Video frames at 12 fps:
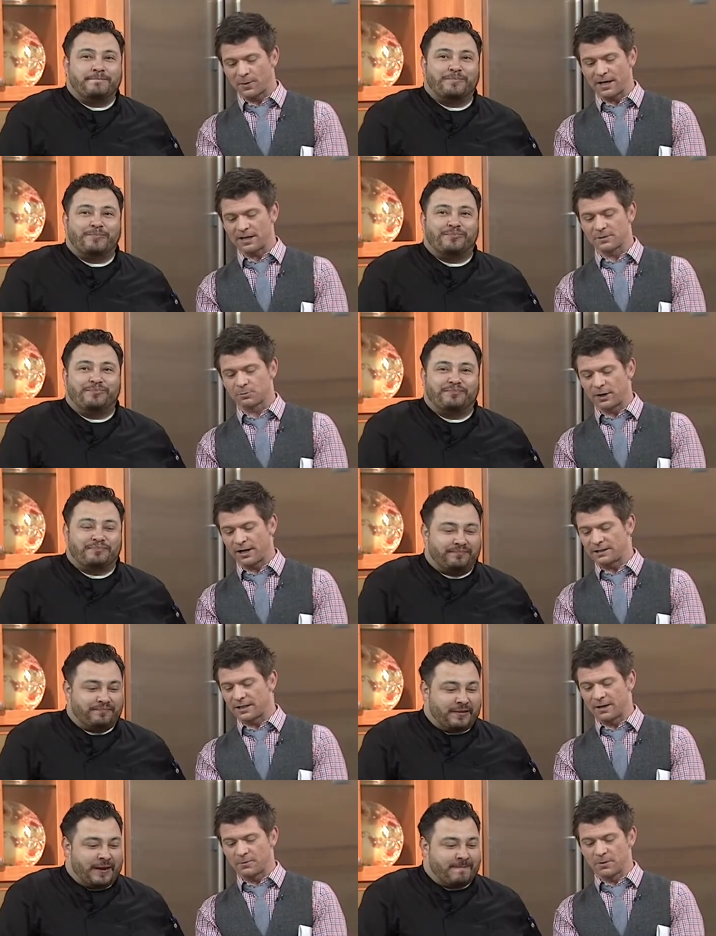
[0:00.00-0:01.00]
Speaker 1: we head to break
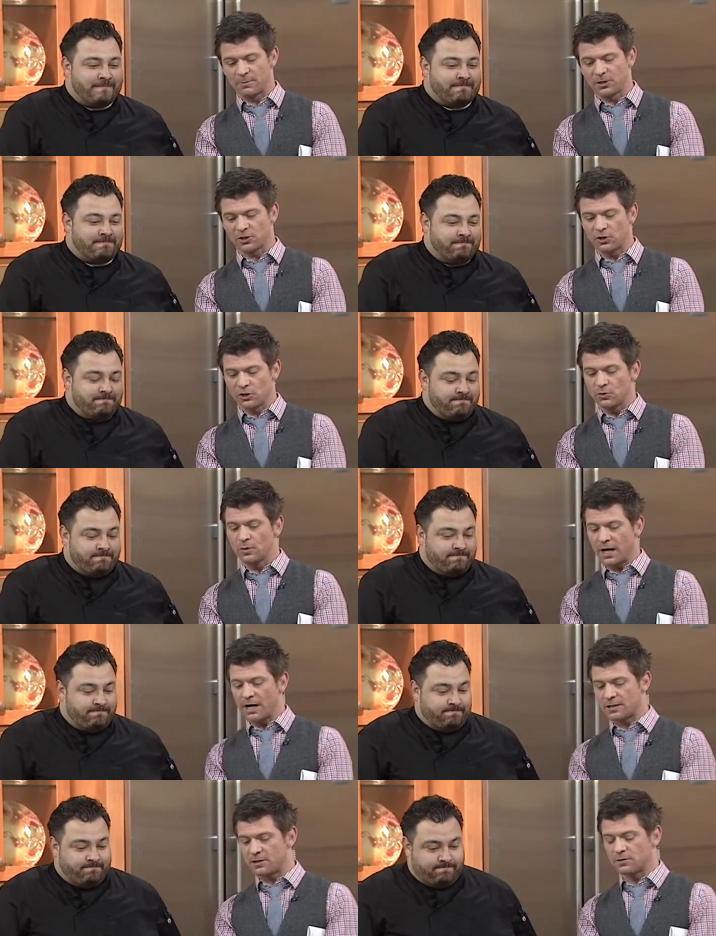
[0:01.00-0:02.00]
that I want to mention: you
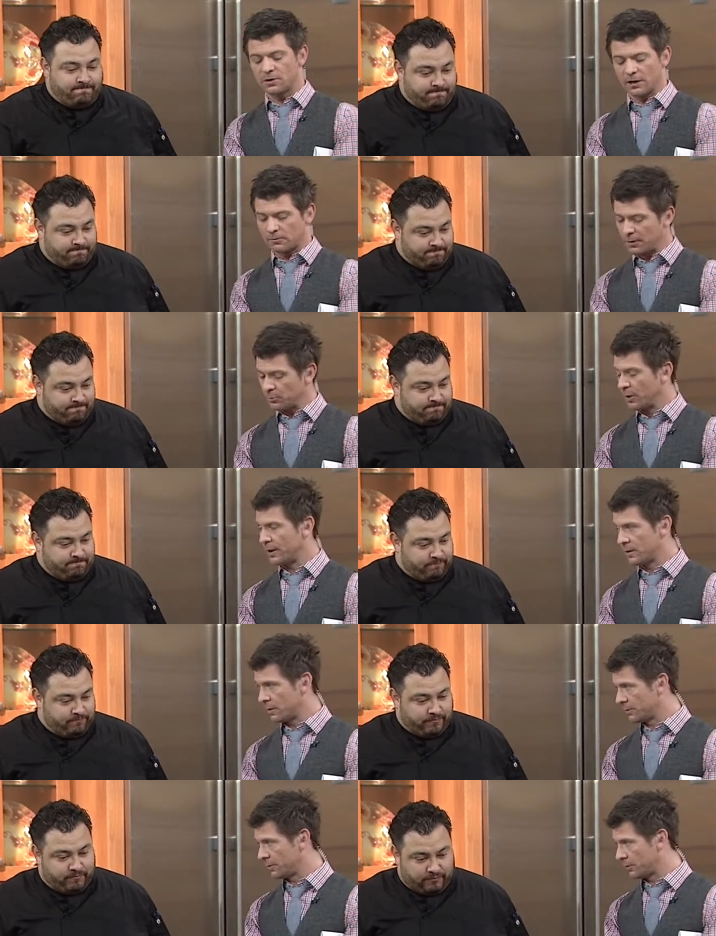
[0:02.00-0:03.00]
guys, you take great pride in
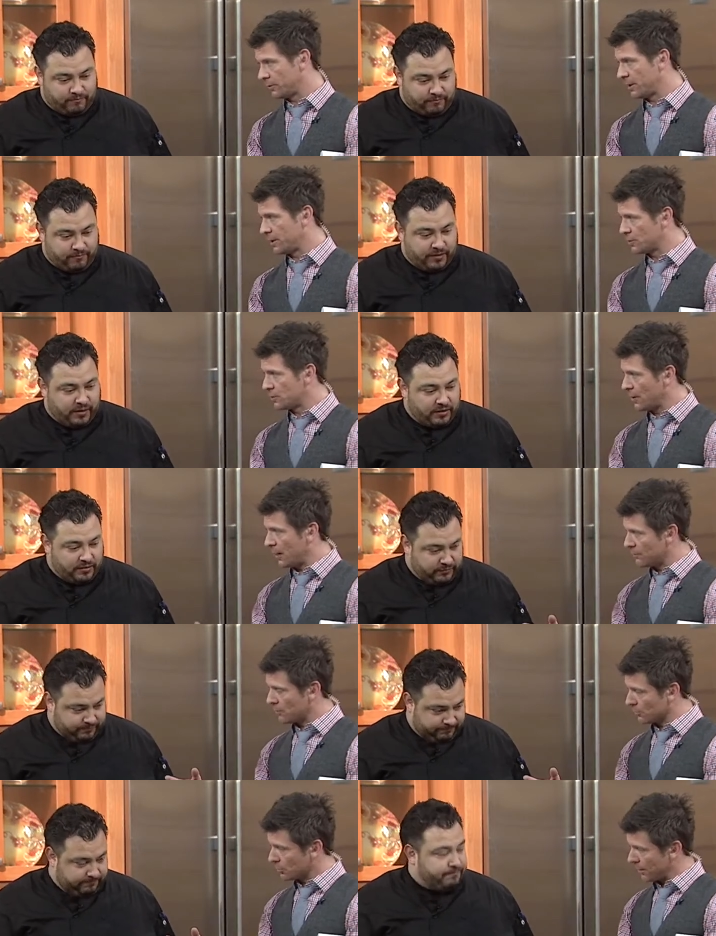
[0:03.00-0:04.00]
all your ingredients. You
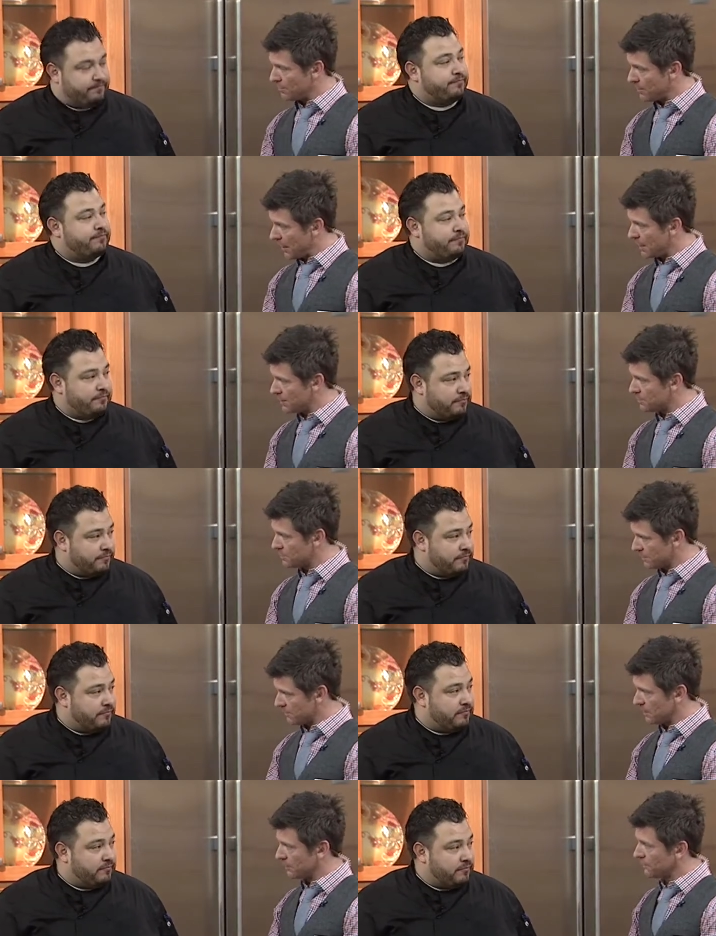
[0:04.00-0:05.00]
have your bread made
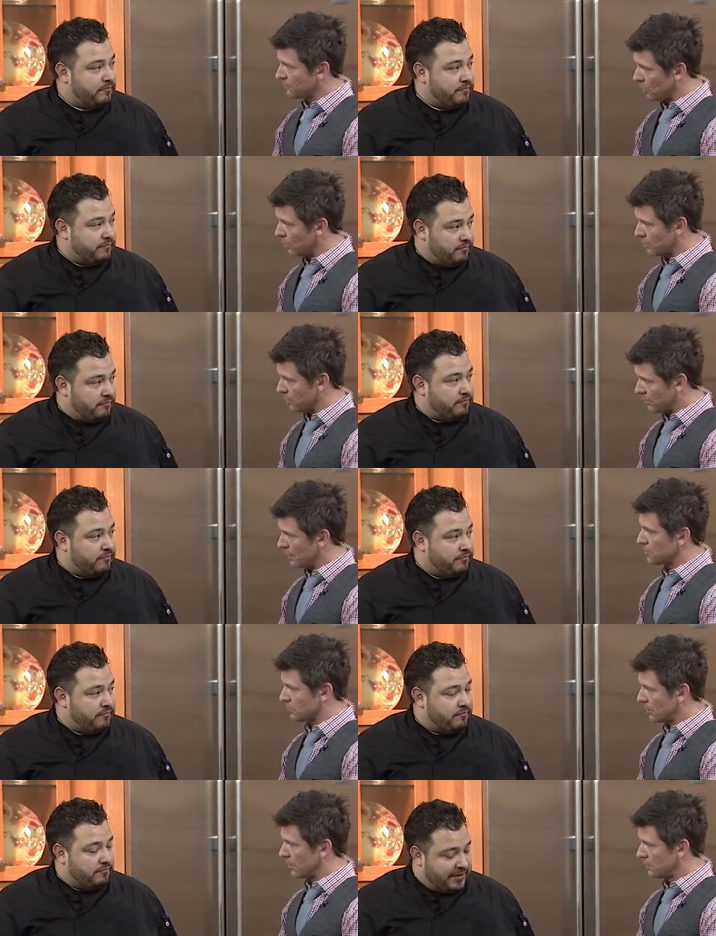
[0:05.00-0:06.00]
specifically for your
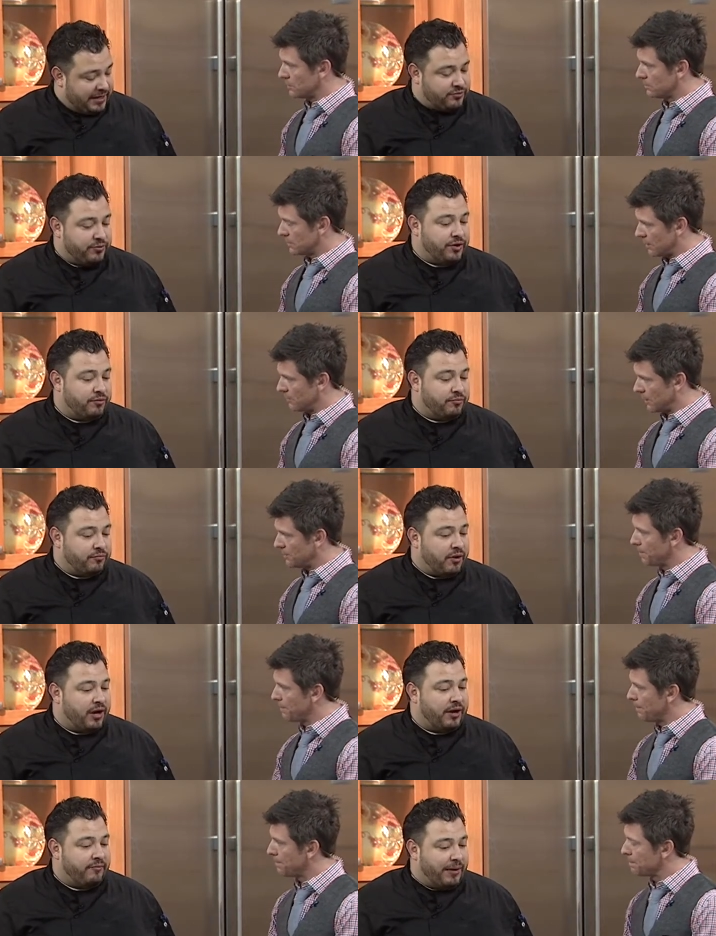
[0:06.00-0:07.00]
restaurant.
Speaker 2: Yes, we do. Right?
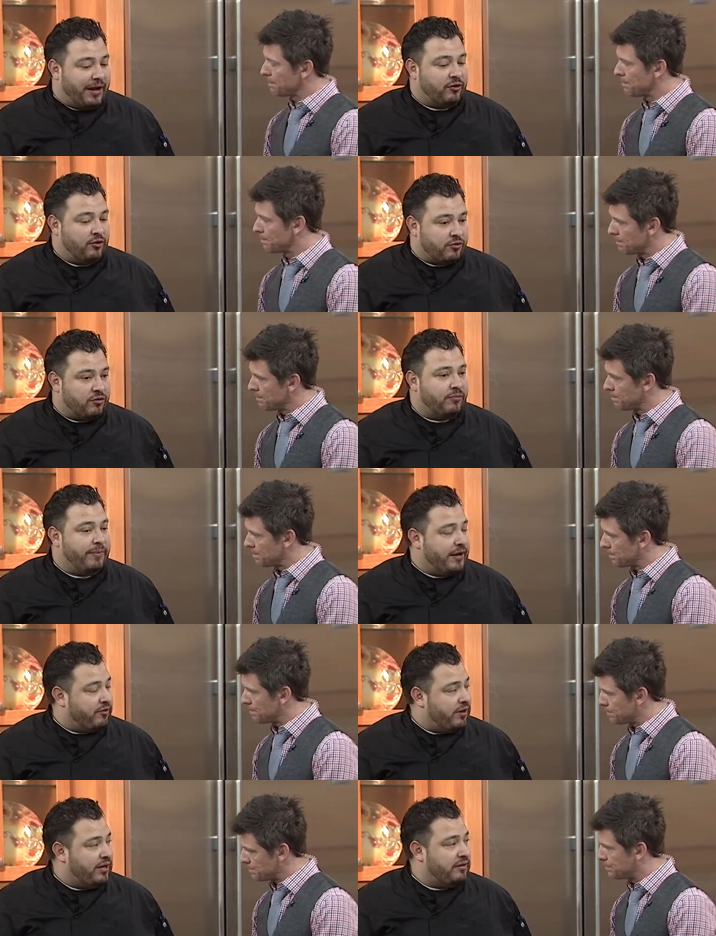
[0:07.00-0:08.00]
Uh, by a local
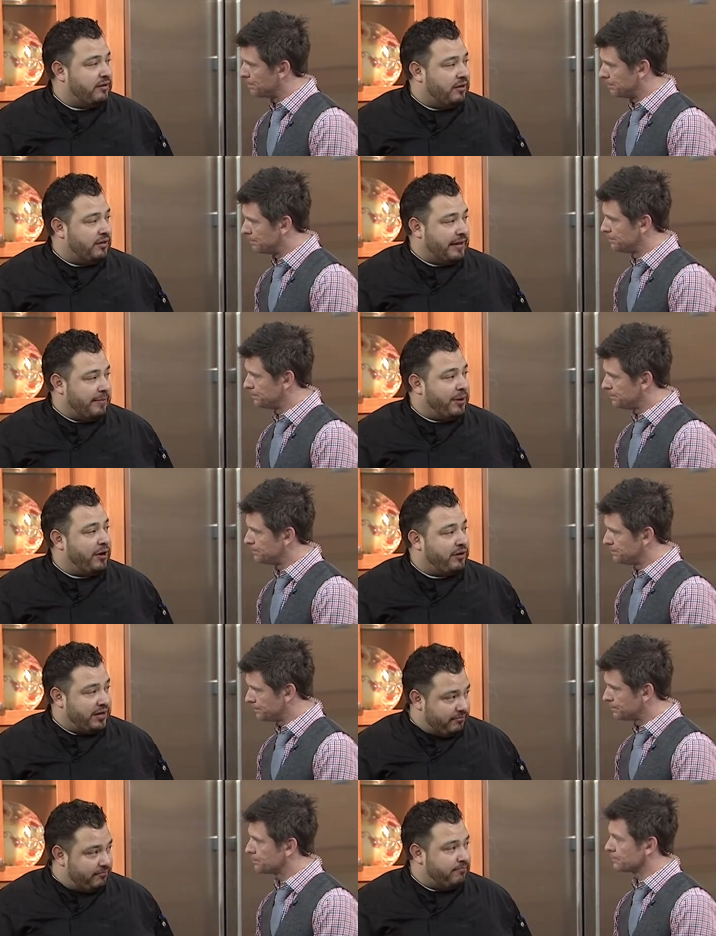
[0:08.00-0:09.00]
bakery, uh, Le
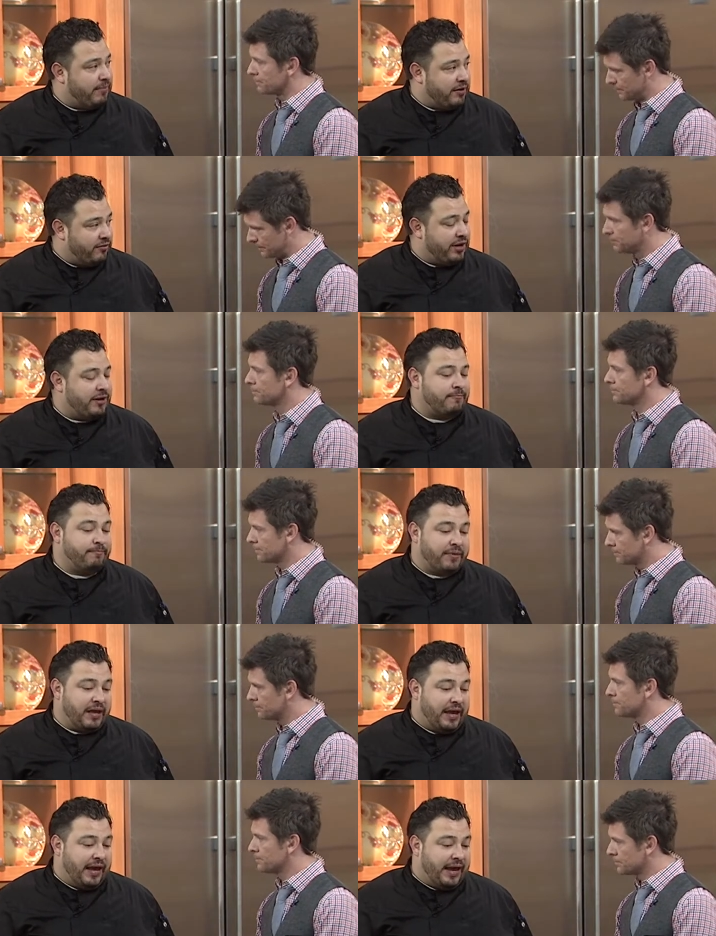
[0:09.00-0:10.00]
Paris Bakery. Mm -hmm
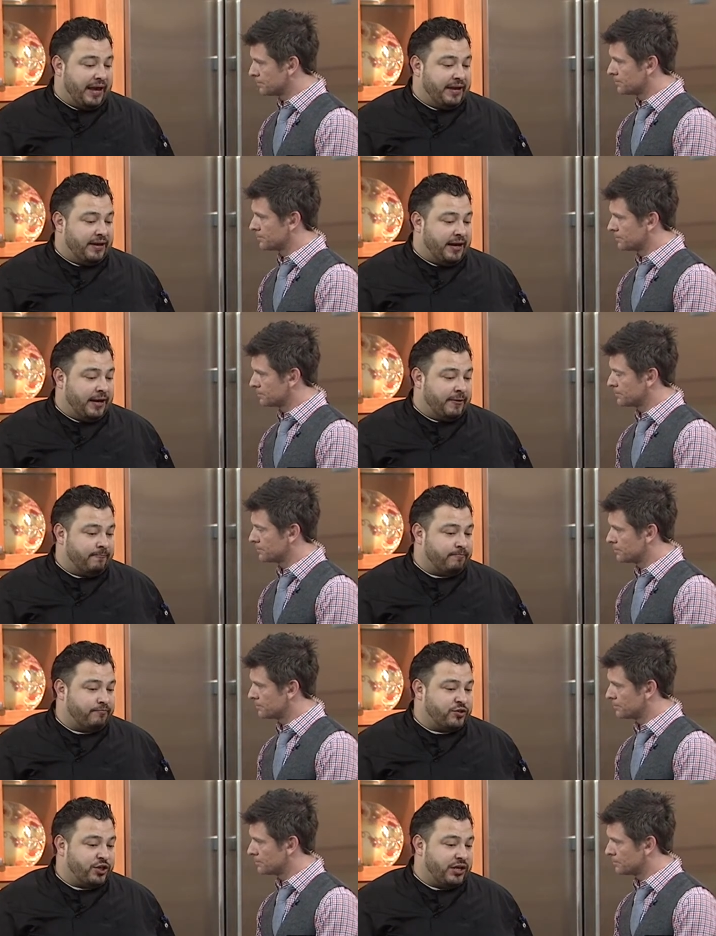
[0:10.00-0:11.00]
and uh,
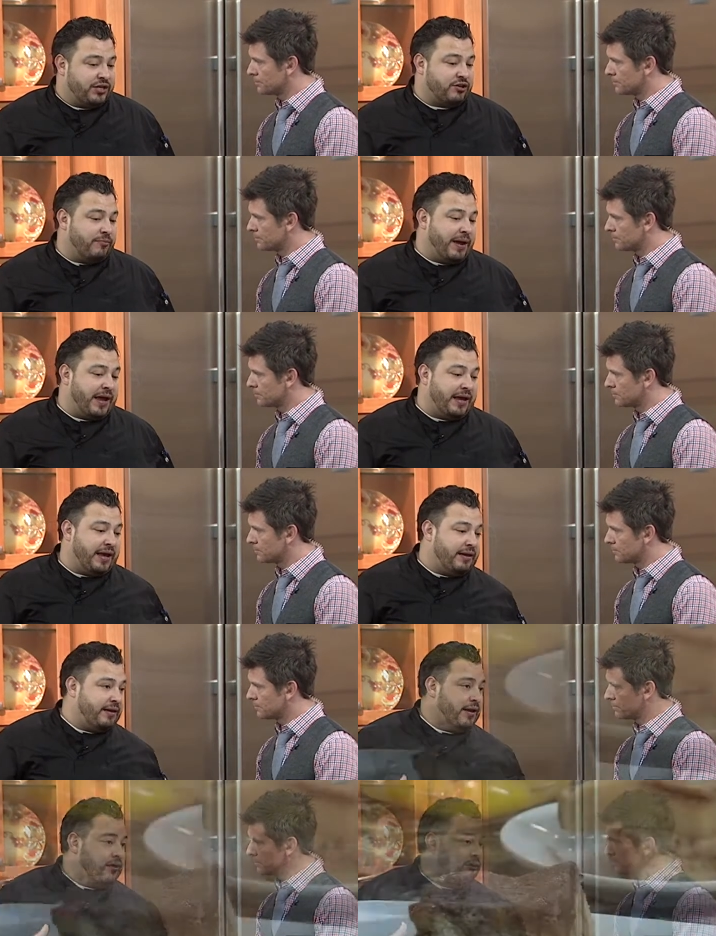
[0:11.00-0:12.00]
she does our baguette and